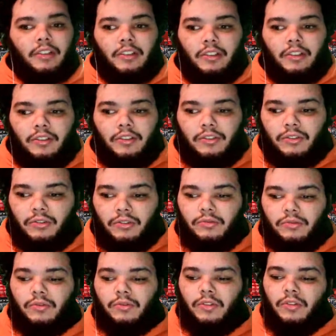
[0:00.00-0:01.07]

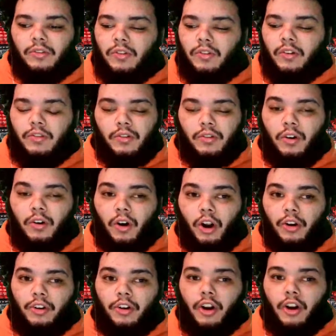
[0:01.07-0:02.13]
So do are
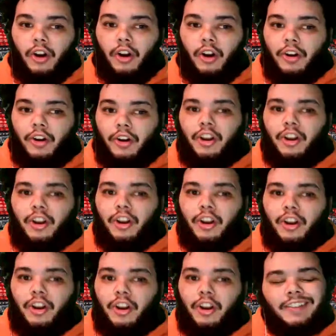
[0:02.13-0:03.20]
you ready for
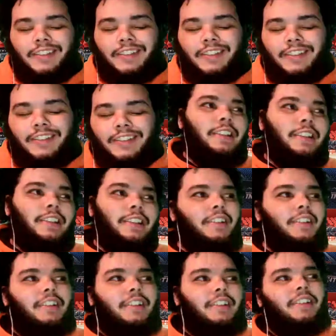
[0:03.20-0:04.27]
March 2nd?
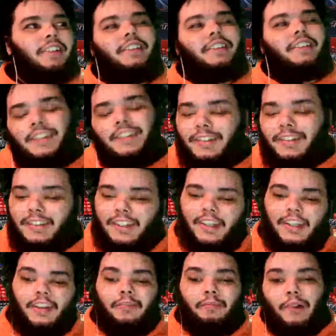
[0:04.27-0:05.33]
Man,
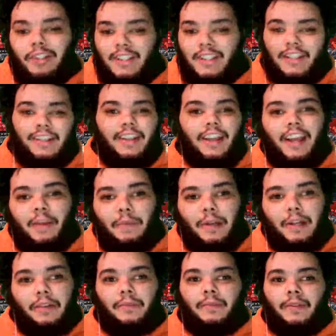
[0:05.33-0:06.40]
March 2nd came
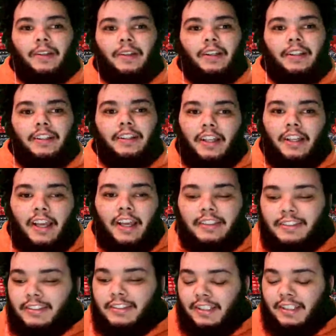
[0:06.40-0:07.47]
up as
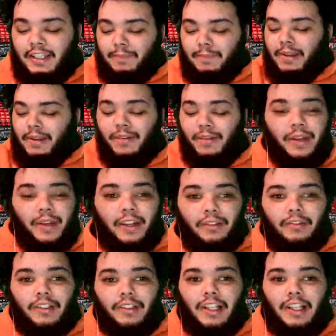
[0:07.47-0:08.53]
10 p.m. hit on the
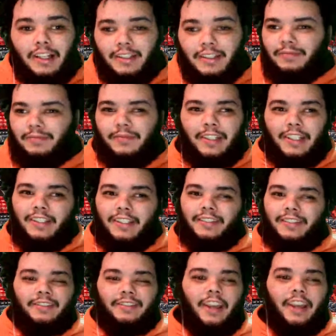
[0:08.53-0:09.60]
clock. Man,
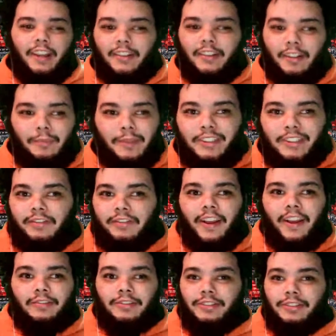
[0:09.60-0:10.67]
hey, them Michigan
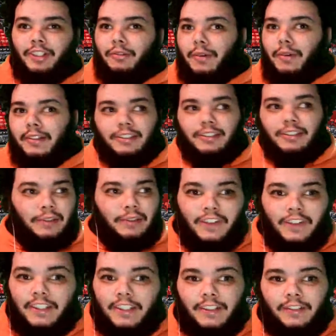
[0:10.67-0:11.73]
fans was nowhere to be
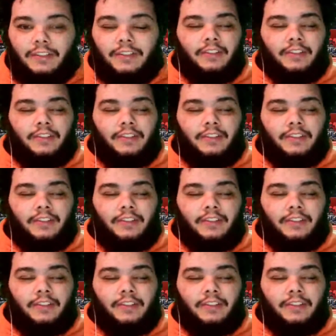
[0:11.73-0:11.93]
found.